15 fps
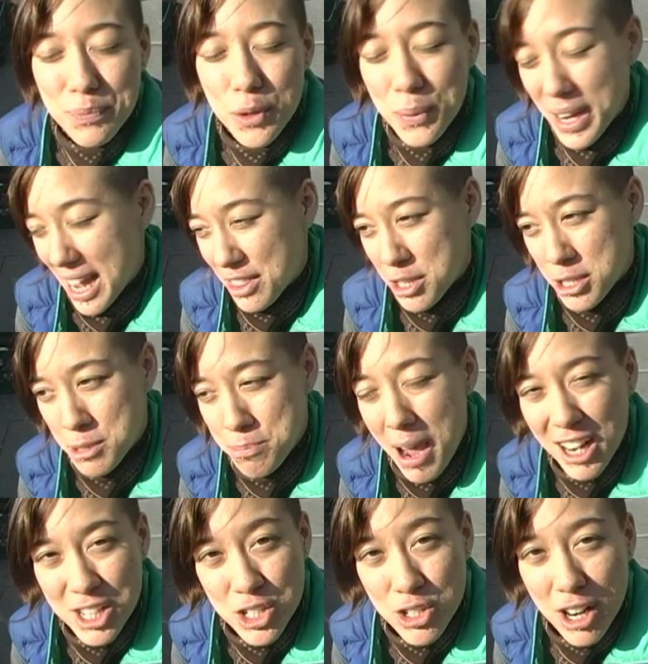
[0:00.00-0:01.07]
We got this
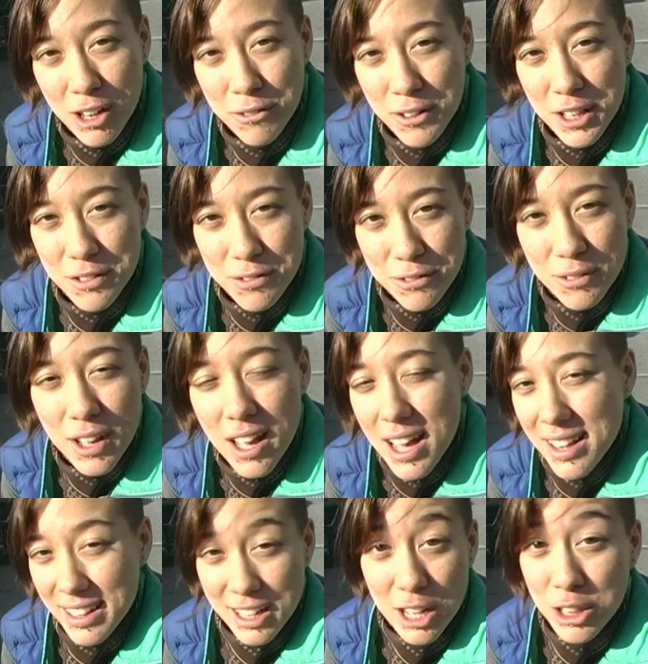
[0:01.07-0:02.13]
box truck full of
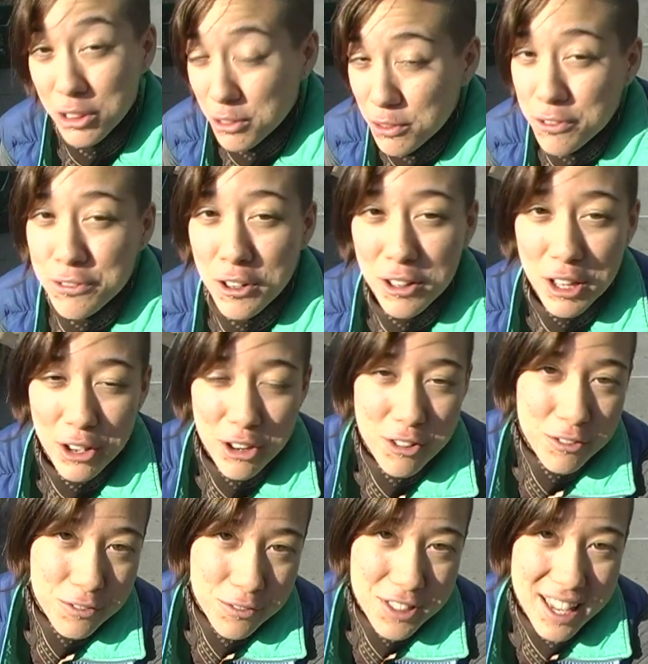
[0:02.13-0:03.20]
like a full load
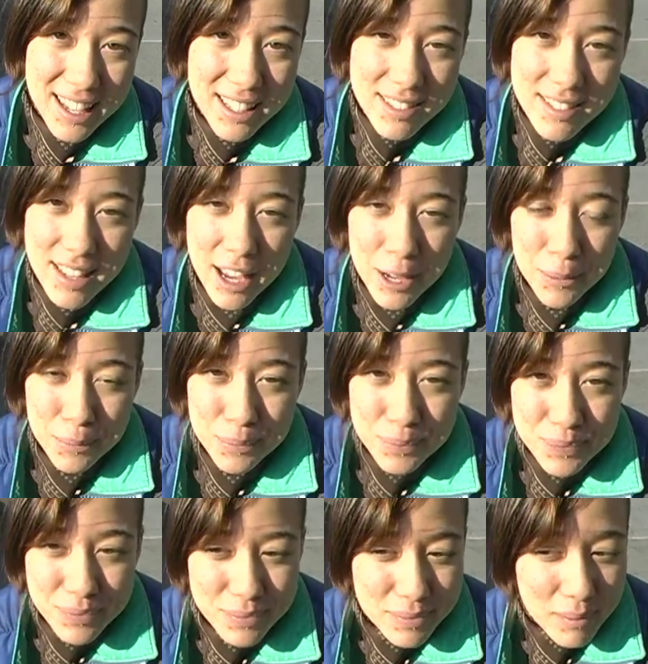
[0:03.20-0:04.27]
of things
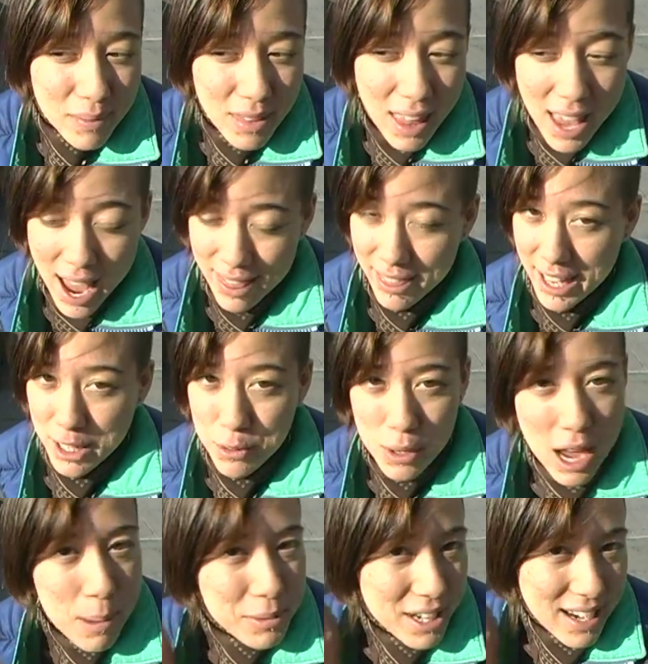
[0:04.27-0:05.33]
and like we
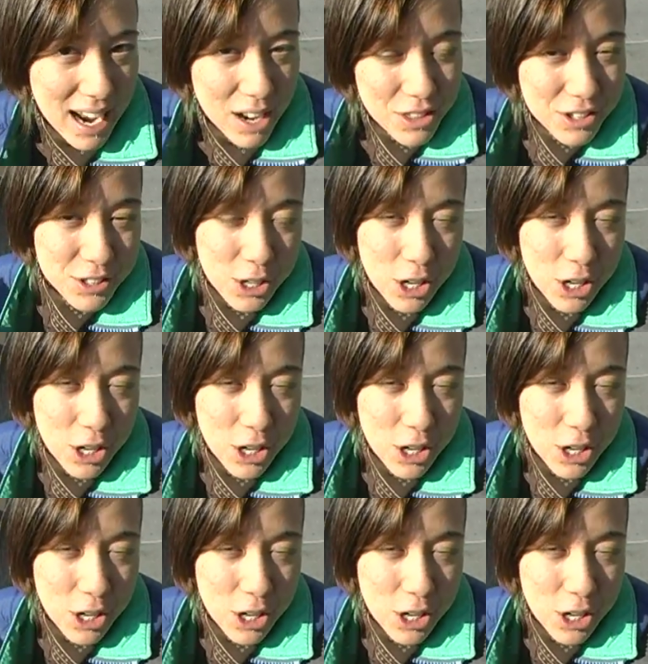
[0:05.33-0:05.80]
emptied out on this